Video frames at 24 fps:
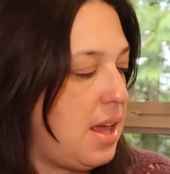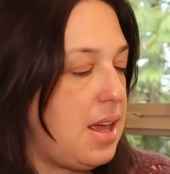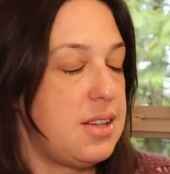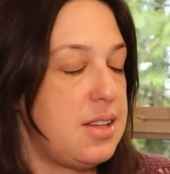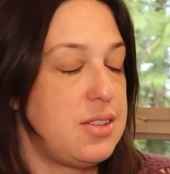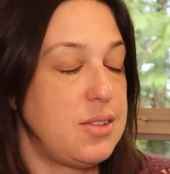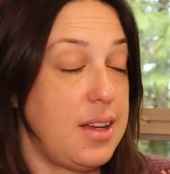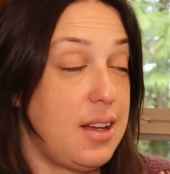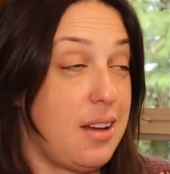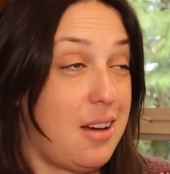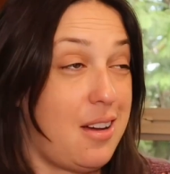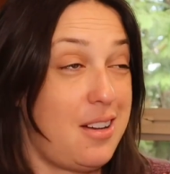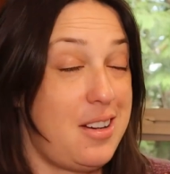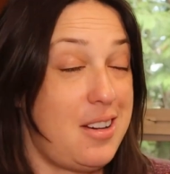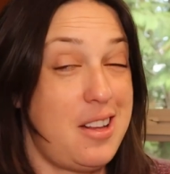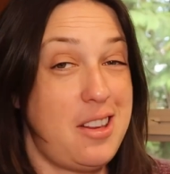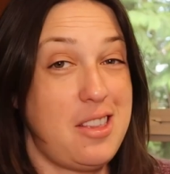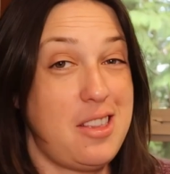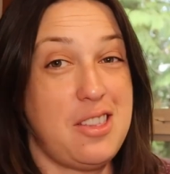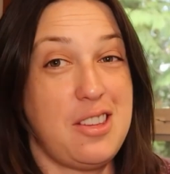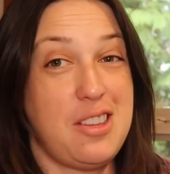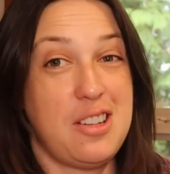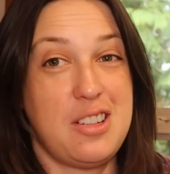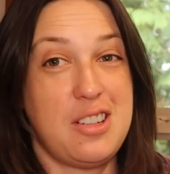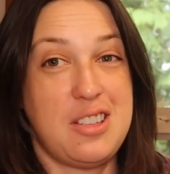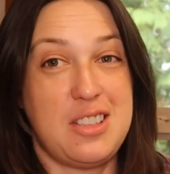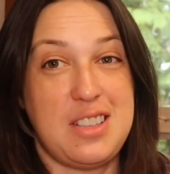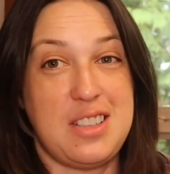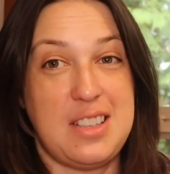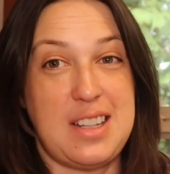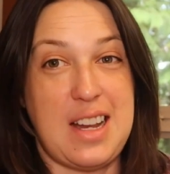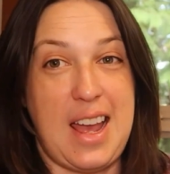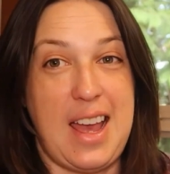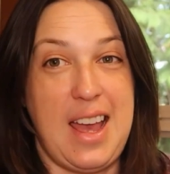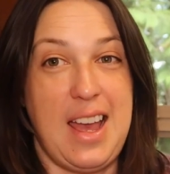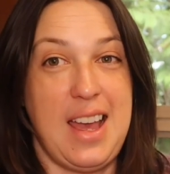So I got it
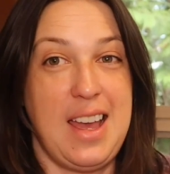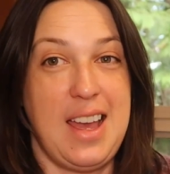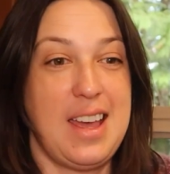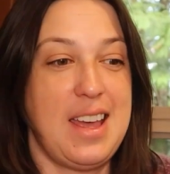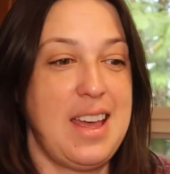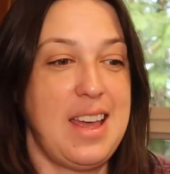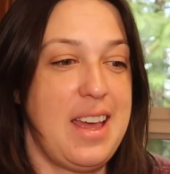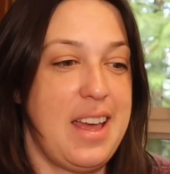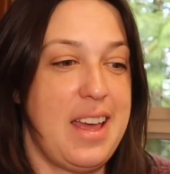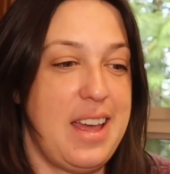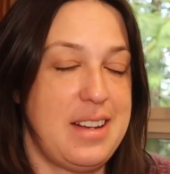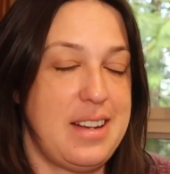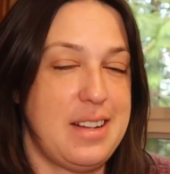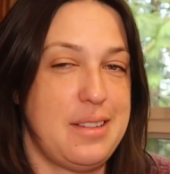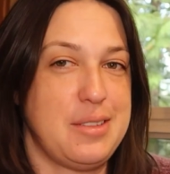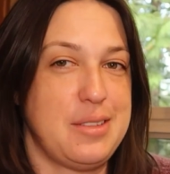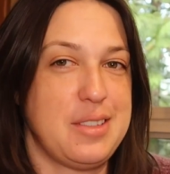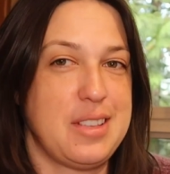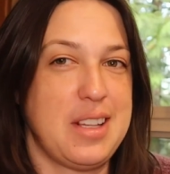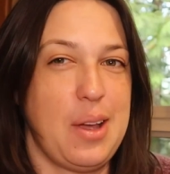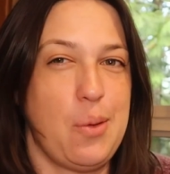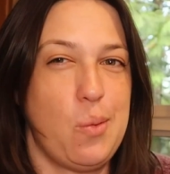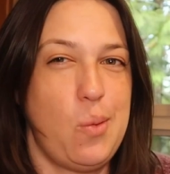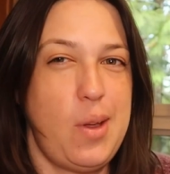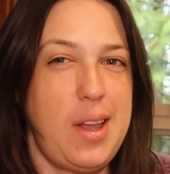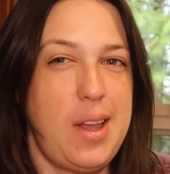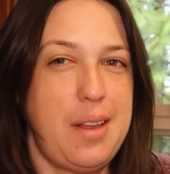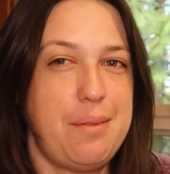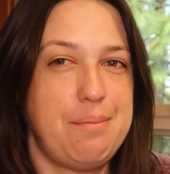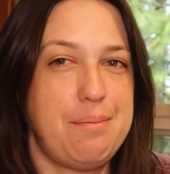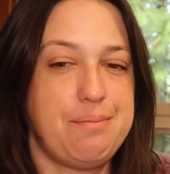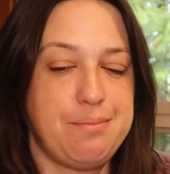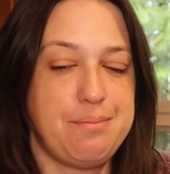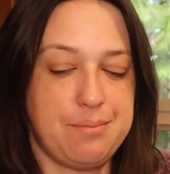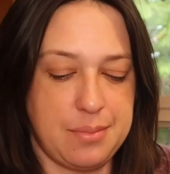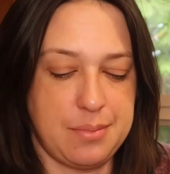Thursday, and I was like, well,
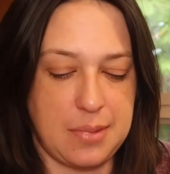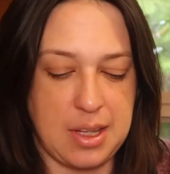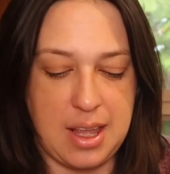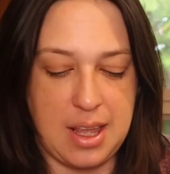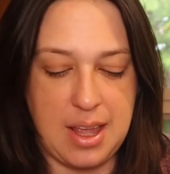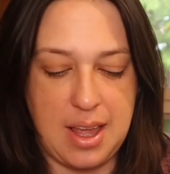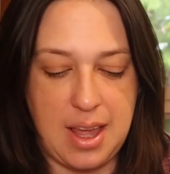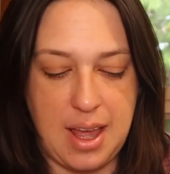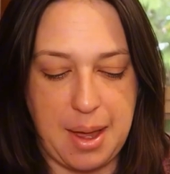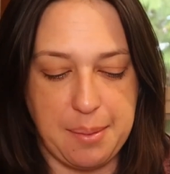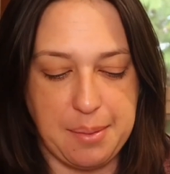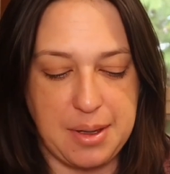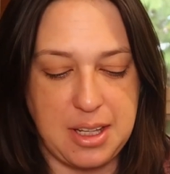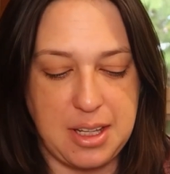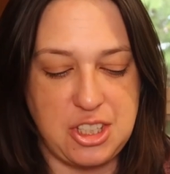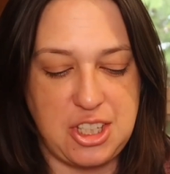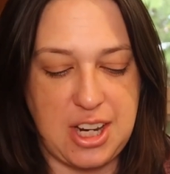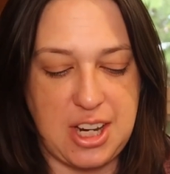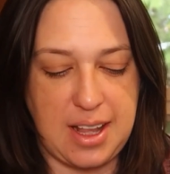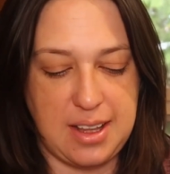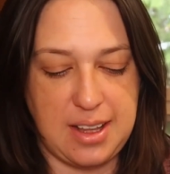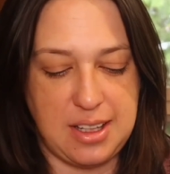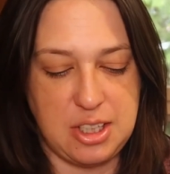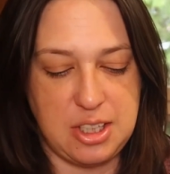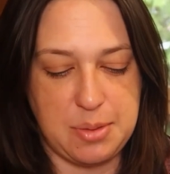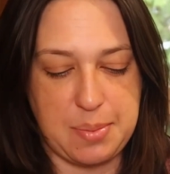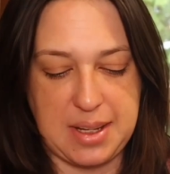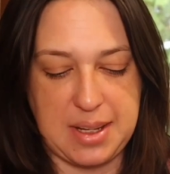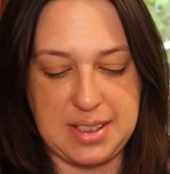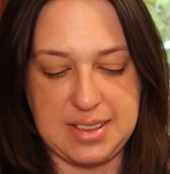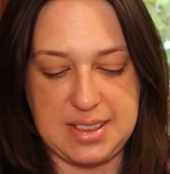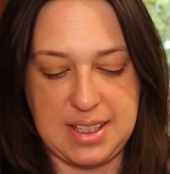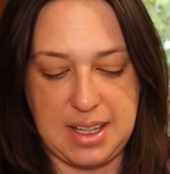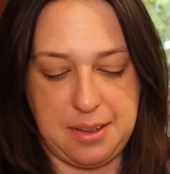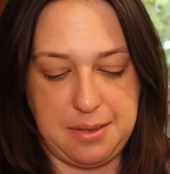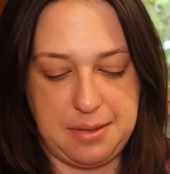I'm going to challenge
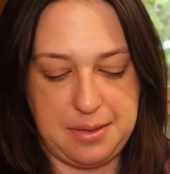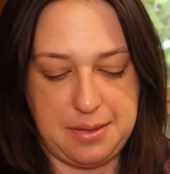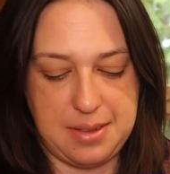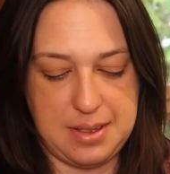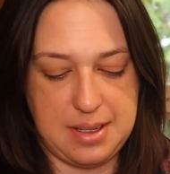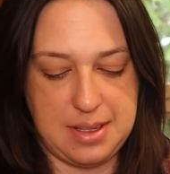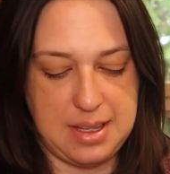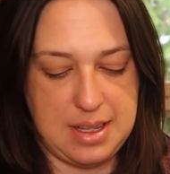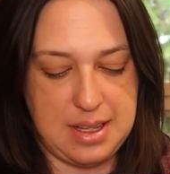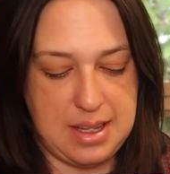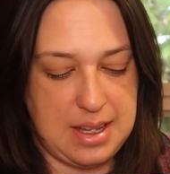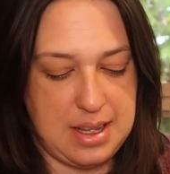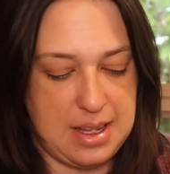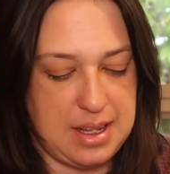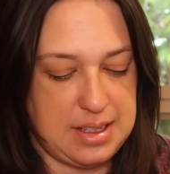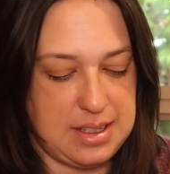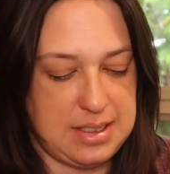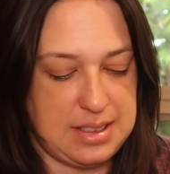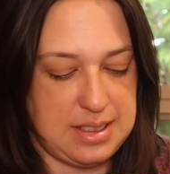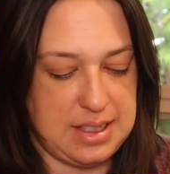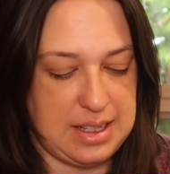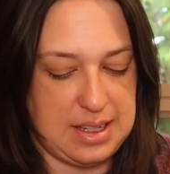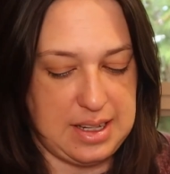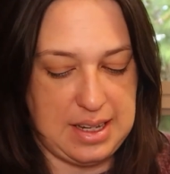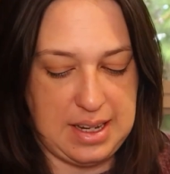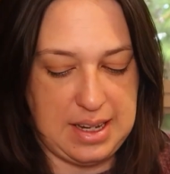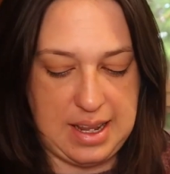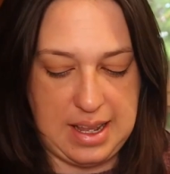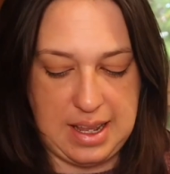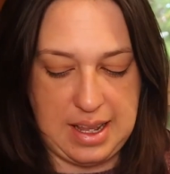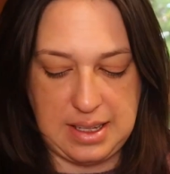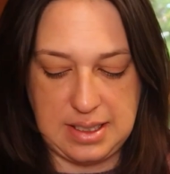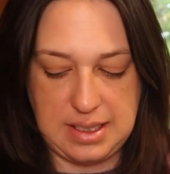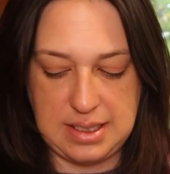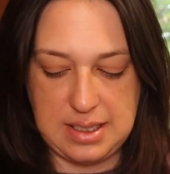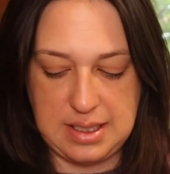myself to
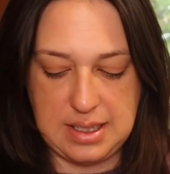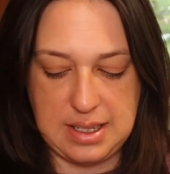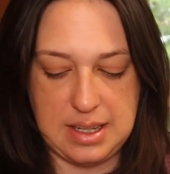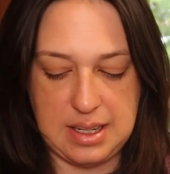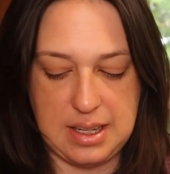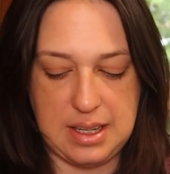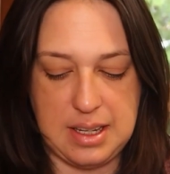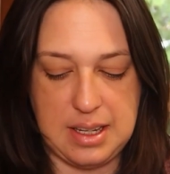knit